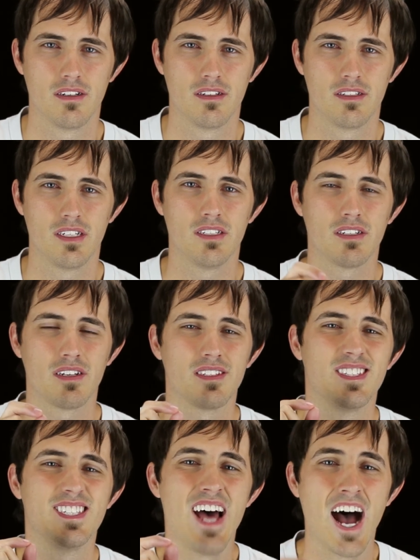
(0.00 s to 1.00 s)
Jesus says,
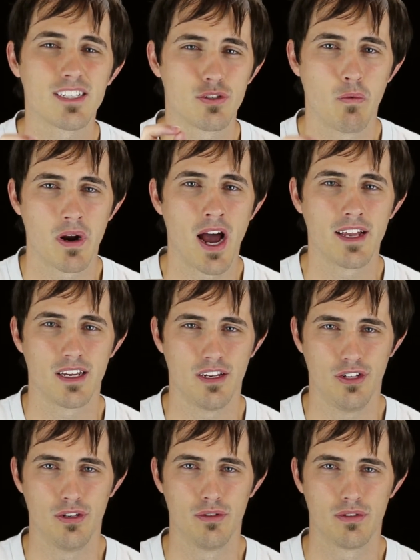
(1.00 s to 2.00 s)
that's what I
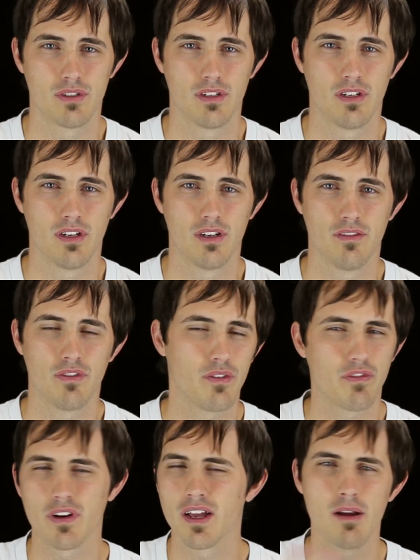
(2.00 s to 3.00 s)
can use.
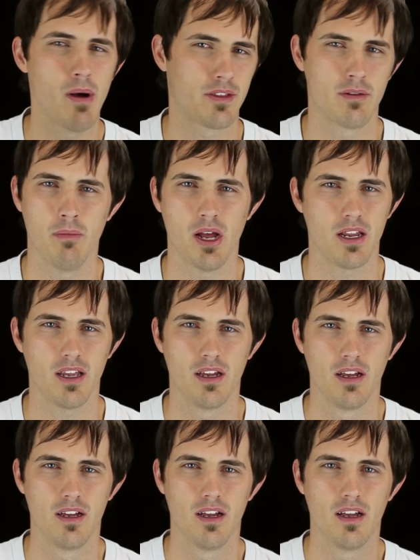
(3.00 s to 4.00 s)
Forget about the money.
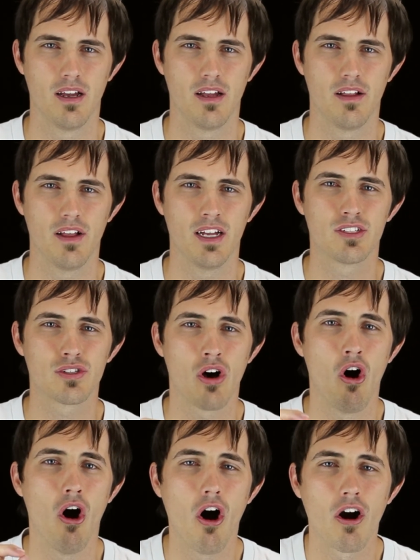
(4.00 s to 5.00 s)
It's the
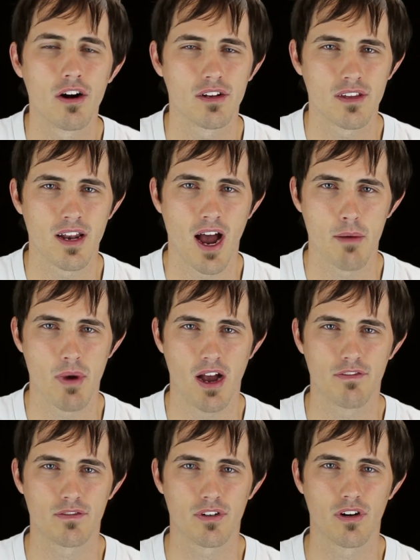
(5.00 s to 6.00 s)
heart that I'm
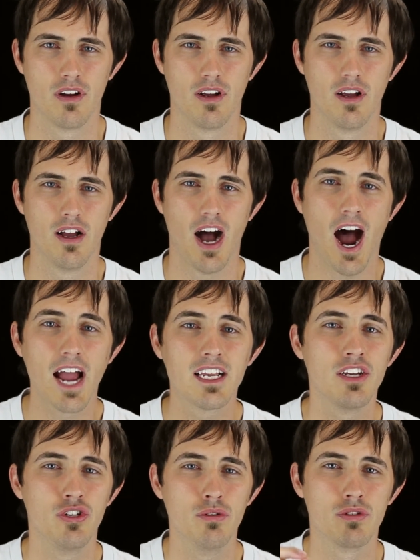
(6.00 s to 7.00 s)
after. I
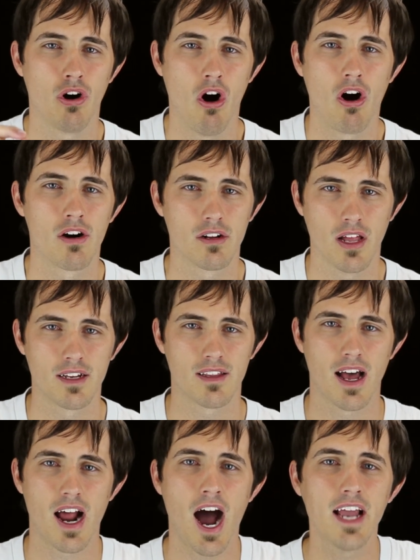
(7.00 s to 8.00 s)
can use a heart like
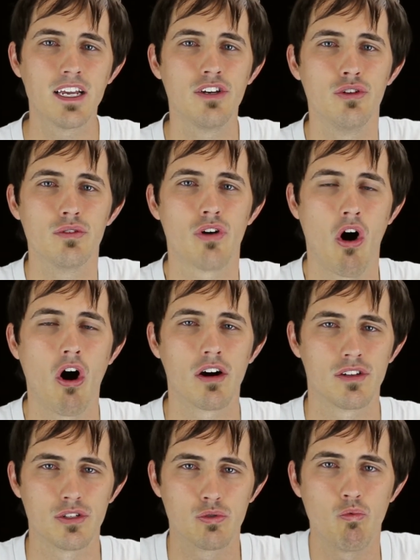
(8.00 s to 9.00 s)
that. I can use a
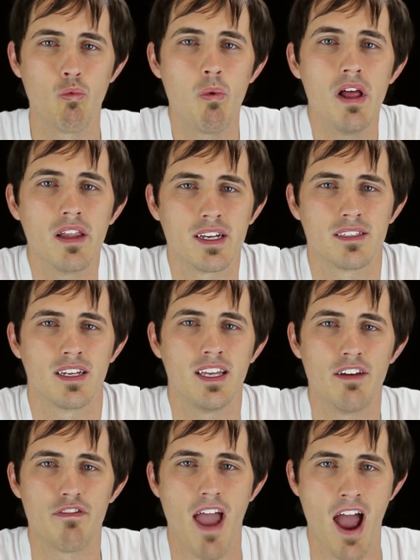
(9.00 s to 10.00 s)
heart that's willing to
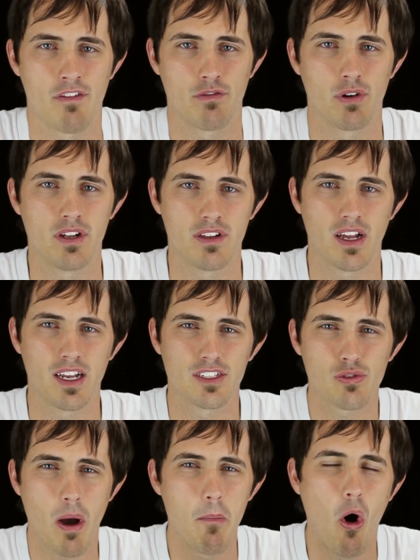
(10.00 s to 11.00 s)
give everything. And
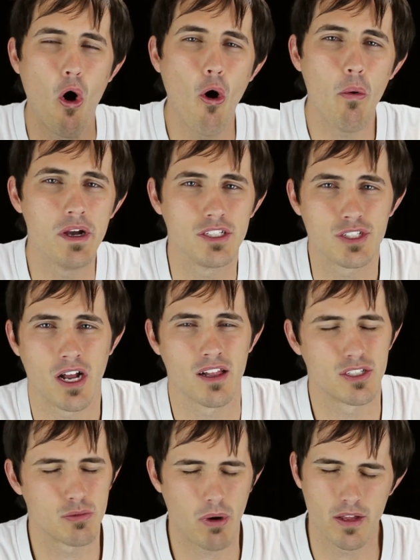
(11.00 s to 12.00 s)
so I'm always
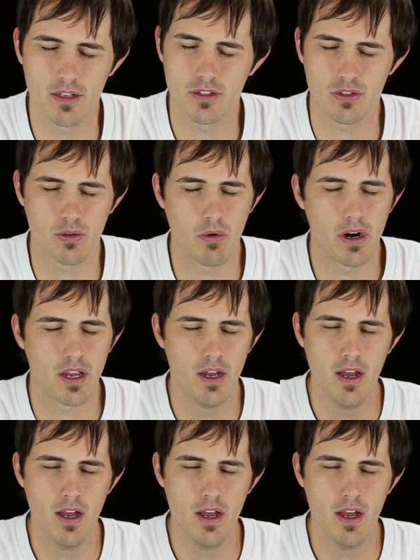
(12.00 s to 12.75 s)
challenged by this story